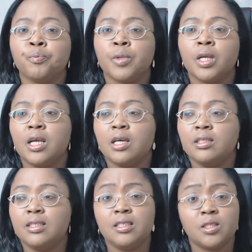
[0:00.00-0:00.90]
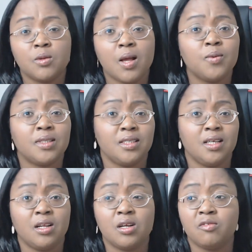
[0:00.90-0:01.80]
And this is why we
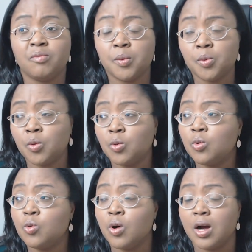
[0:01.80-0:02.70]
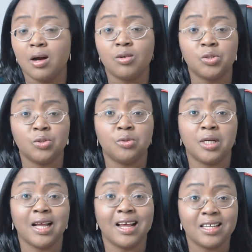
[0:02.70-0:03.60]
see a lot of people who are also,
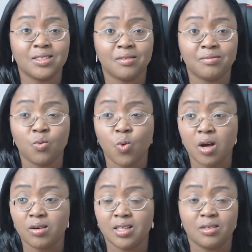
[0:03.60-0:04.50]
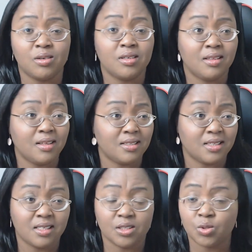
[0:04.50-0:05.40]
regardless of the wealth and all the things
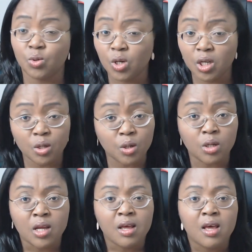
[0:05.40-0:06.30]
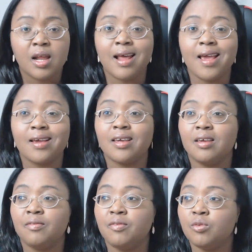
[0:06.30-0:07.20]
that is going on, like
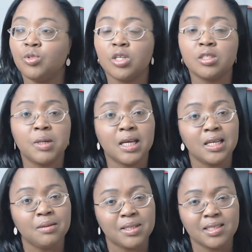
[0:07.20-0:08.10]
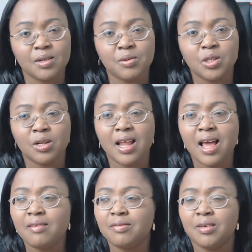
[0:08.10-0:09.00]
if you just make any mistake with your
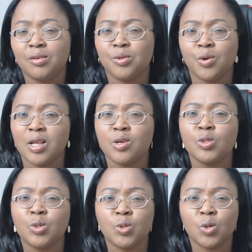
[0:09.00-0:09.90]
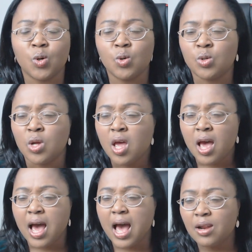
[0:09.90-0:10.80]
life, you are just on your own.
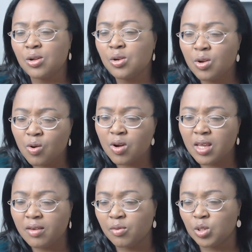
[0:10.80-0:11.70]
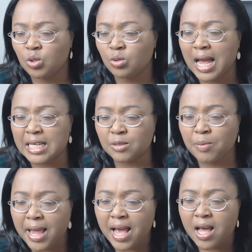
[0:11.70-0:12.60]
I don't know if we should
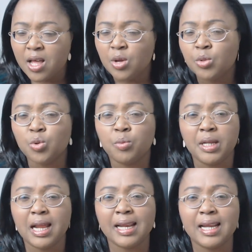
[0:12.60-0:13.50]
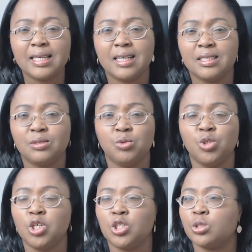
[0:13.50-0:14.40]
aspire to be like that will
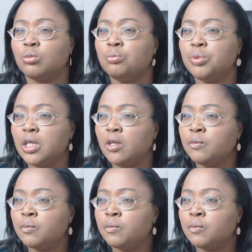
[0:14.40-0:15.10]
just be